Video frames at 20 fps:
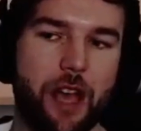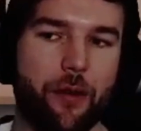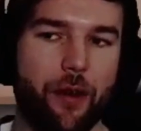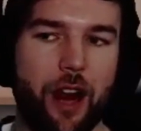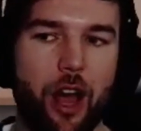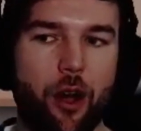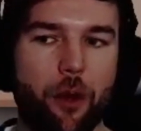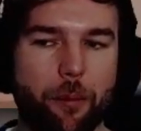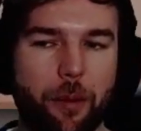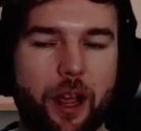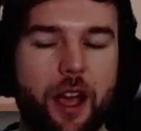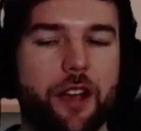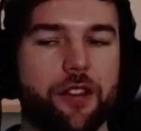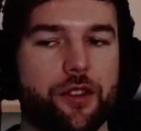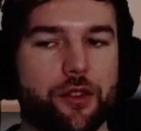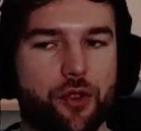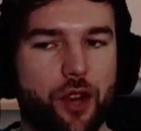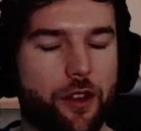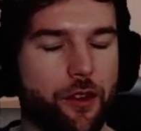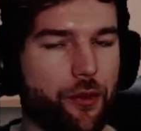staff, allowing players
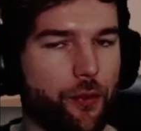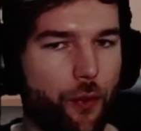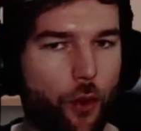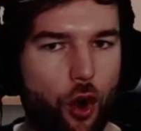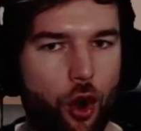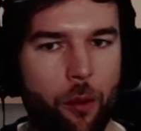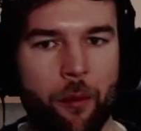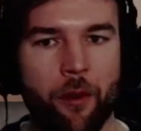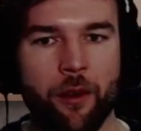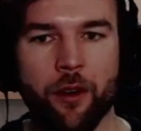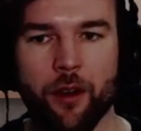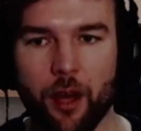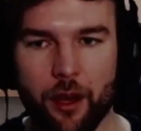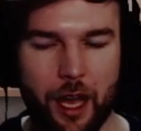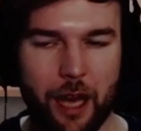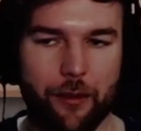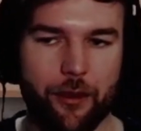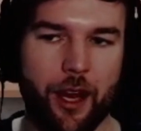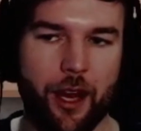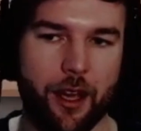to transform and
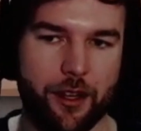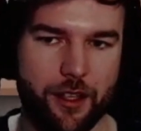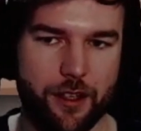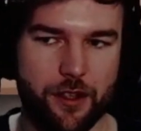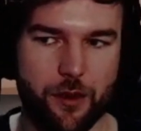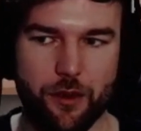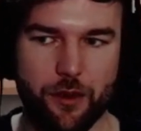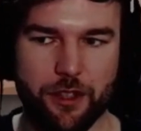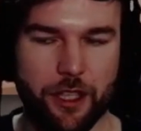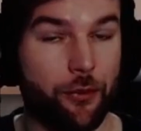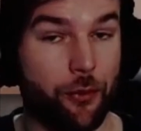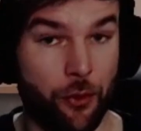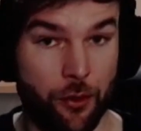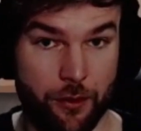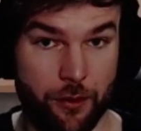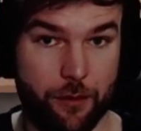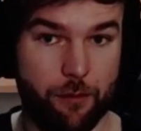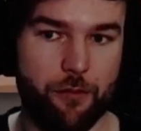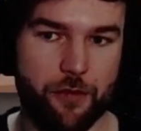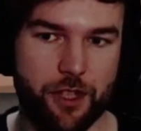have access to a
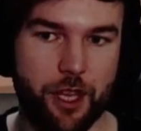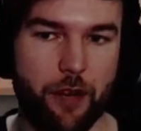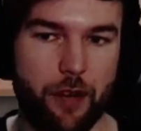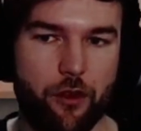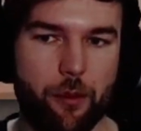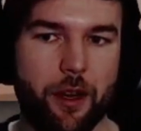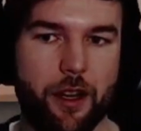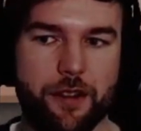different set of